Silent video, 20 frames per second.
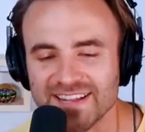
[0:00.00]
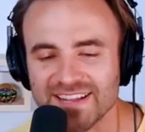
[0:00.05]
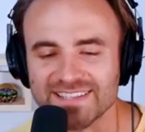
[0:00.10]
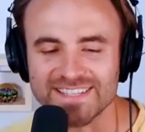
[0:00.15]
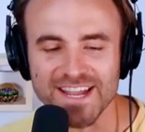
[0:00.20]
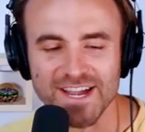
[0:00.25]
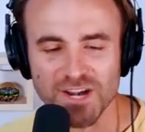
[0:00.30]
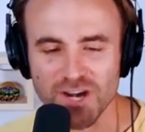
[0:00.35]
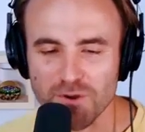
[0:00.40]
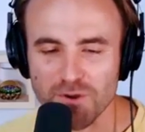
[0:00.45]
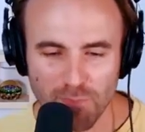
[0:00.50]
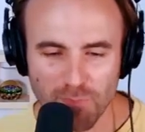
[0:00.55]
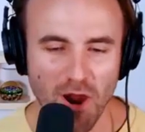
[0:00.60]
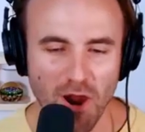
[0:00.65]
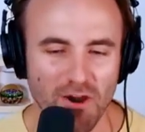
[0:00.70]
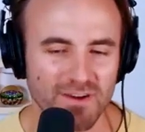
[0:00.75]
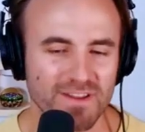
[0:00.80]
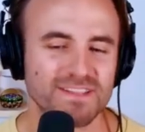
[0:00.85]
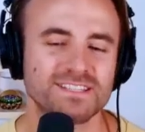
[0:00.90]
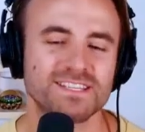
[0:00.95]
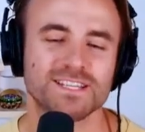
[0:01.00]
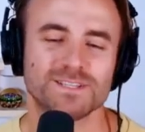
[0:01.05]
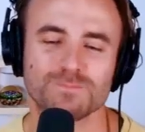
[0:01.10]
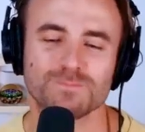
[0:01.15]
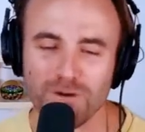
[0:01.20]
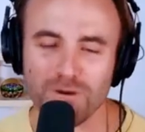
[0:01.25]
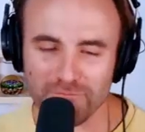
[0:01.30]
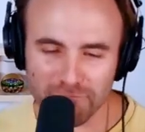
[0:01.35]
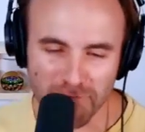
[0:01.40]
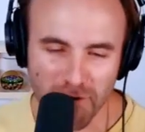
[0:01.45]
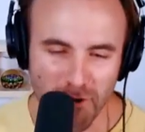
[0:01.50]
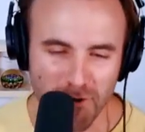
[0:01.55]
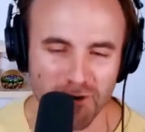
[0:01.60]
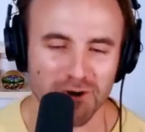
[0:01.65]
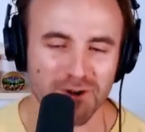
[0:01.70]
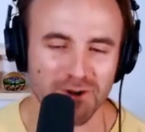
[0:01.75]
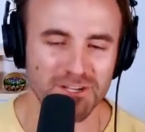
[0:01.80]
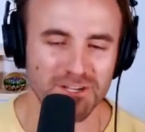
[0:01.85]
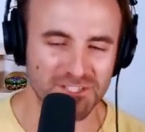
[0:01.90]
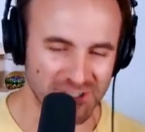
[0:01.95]
dinner parties is what Fogo
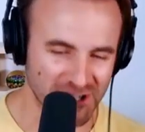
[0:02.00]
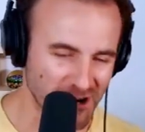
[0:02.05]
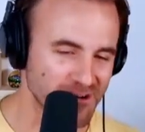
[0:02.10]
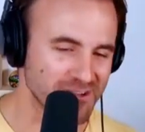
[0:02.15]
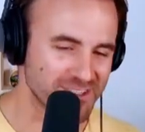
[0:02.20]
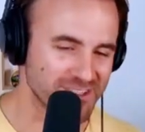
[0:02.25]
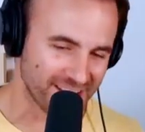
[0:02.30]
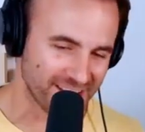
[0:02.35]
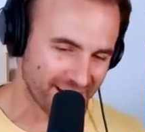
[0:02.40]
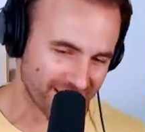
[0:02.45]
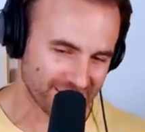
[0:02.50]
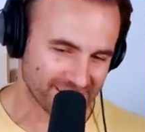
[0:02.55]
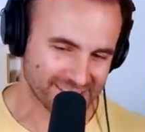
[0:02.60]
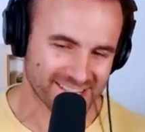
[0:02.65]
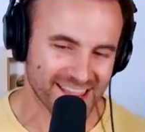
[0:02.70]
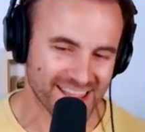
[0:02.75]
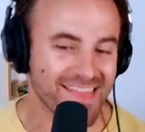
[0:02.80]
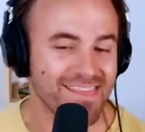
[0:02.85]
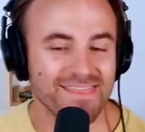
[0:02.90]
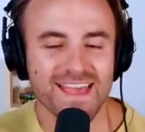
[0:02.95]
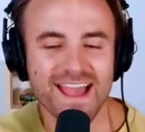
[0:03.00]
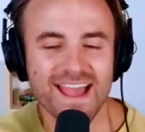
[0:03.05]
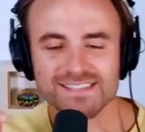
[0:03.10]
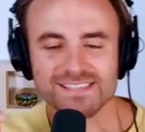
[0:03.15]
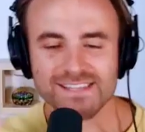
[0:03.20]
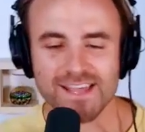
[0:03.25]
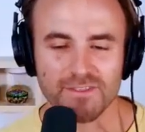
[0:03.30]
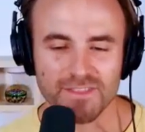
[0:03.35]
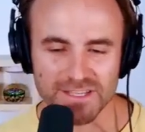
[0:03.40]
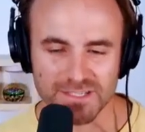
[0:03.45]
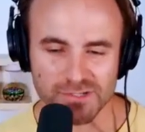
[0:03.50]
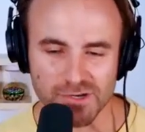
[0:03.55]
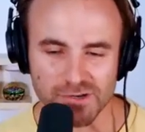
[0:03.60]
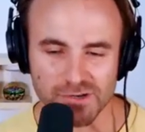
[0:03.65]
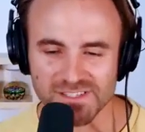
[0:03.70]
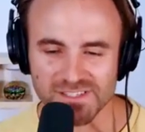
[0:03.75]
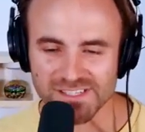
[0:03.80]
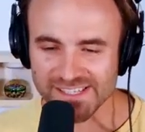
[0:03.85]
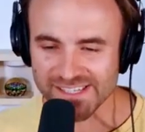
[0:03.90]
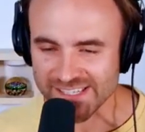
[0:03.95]
de Chao does, and that's how they serve
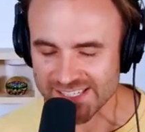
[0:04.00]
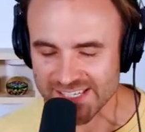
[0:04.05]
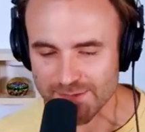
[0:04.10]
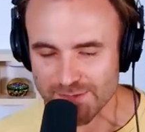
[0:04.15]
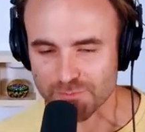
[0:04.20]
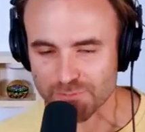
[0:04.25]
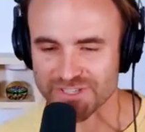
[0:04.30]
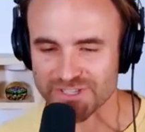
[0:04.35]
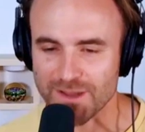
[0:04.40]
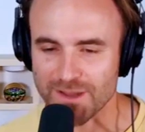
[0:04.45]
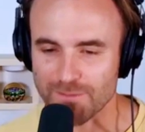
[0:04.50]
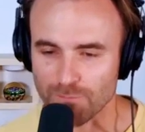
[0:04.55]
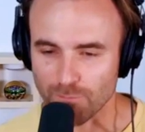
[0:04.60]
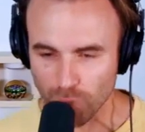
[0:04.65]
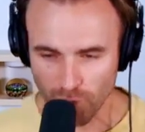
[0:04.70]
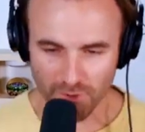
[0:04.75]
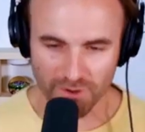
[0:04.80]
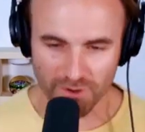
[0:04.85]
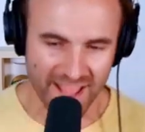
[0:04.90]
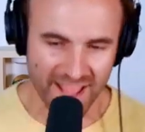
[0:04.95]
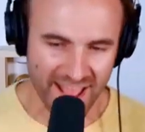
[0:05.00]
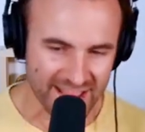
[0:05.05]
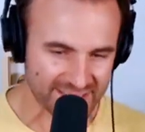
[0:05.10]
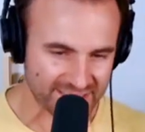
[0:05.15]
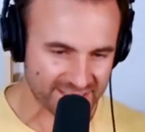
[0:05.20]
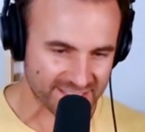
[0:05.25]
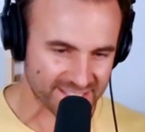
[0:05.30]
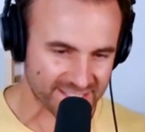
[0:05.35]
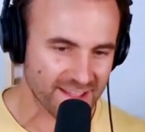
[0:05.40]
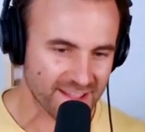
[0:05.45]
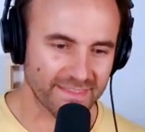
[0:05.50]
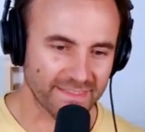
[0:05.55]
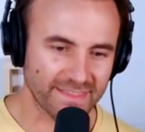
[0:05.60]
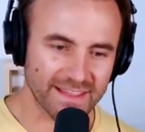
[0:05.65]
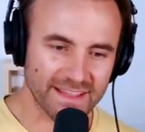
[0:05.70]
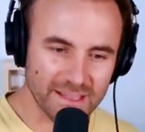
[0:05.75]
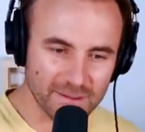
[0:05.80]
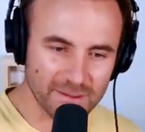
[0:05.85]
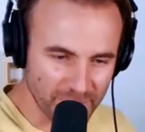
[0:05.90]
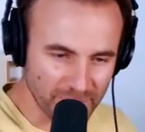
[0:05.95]
60% more guests than
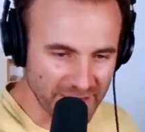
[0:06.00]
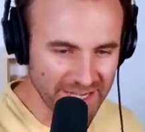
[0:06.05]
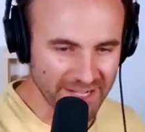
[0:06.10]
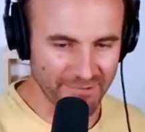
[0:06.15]
competing